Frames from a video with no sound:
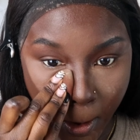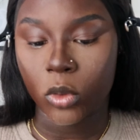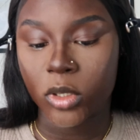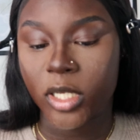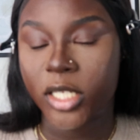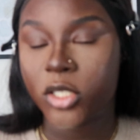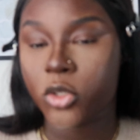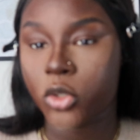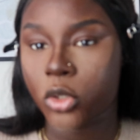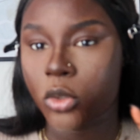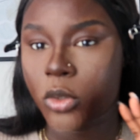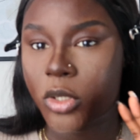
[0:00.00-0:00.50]
All
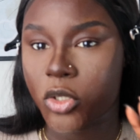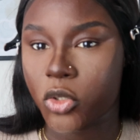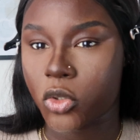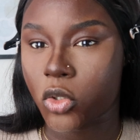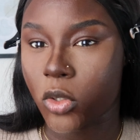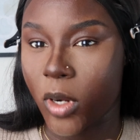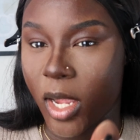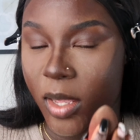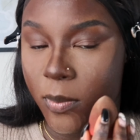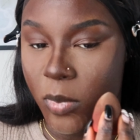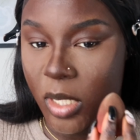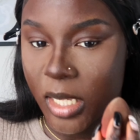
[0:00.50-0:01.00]
I do is
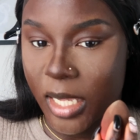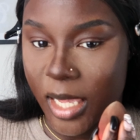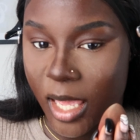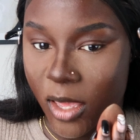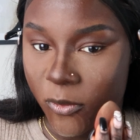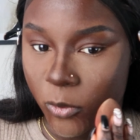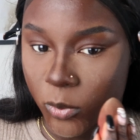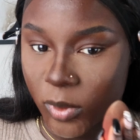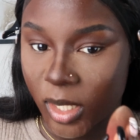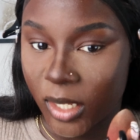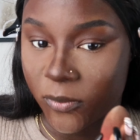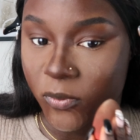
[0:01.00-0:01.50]
try and be
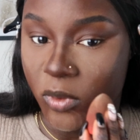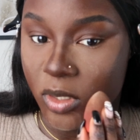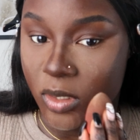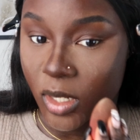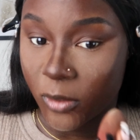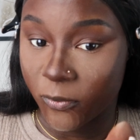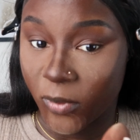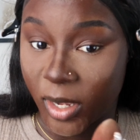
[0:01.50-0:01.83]
careful that if, it,